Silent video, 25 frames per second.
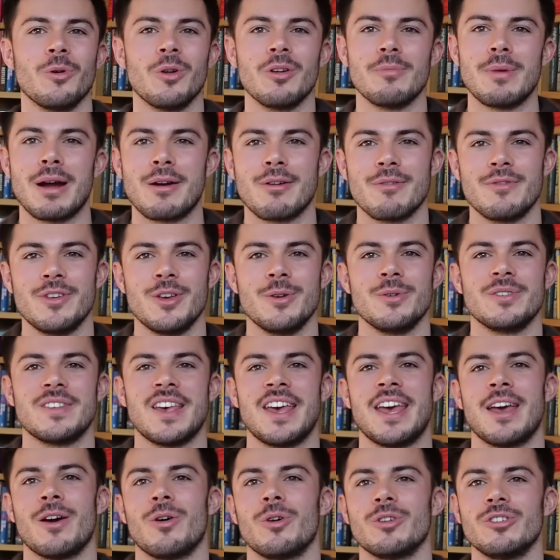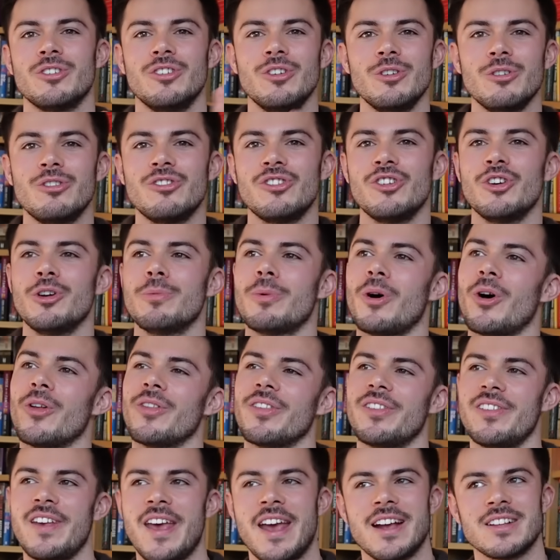all of my reviews here on YouTube,
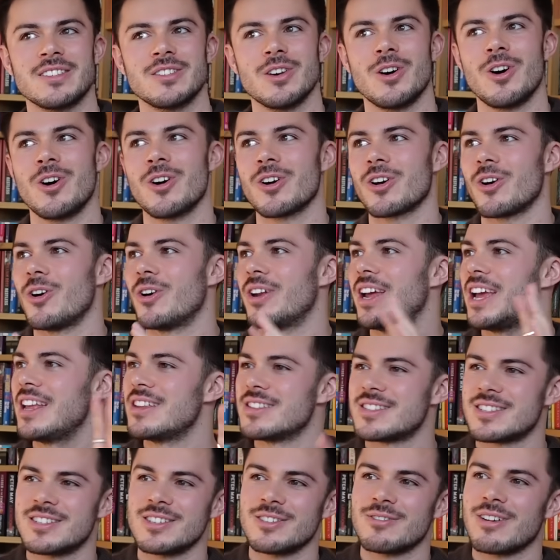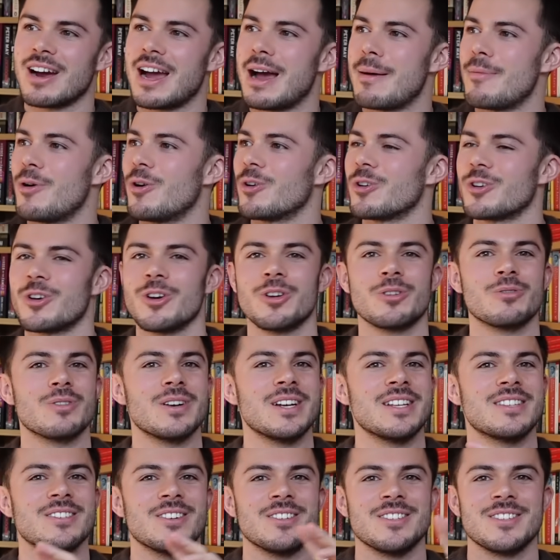on TikTok, on Instagram, on
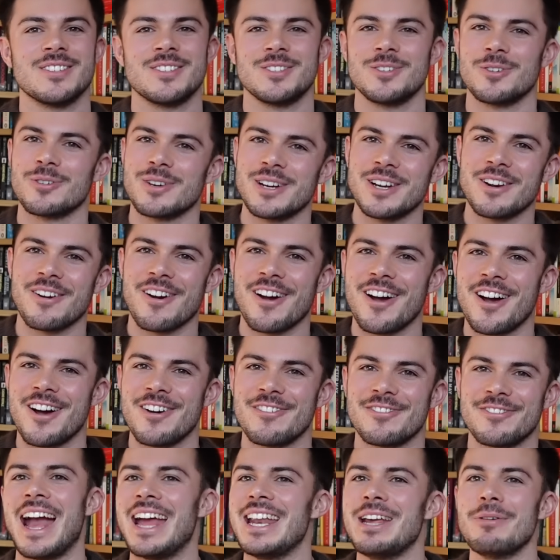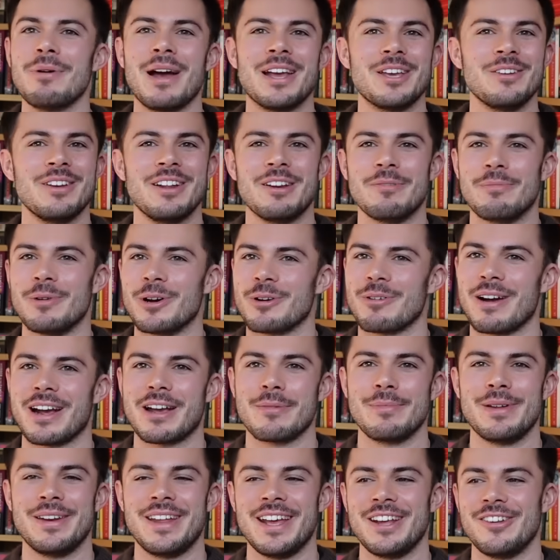Goodreads, on the Storygraph. Anywhere you need a book
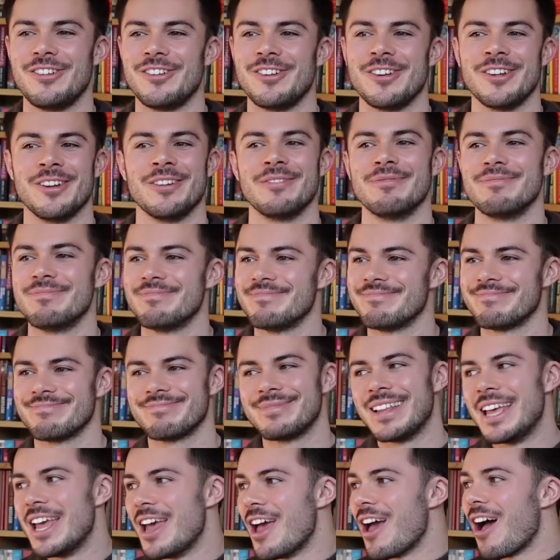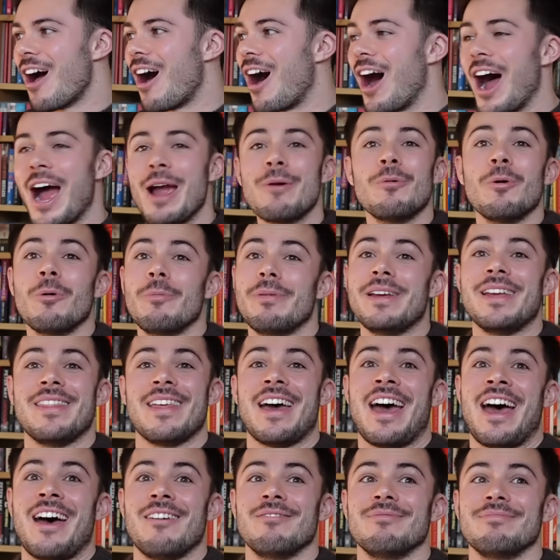recommendation, I will be
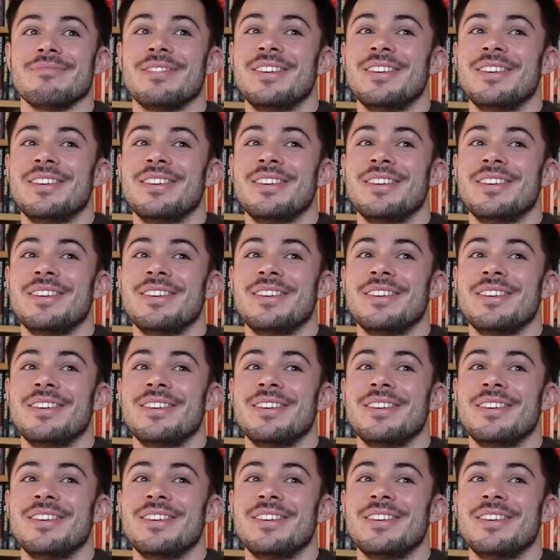there.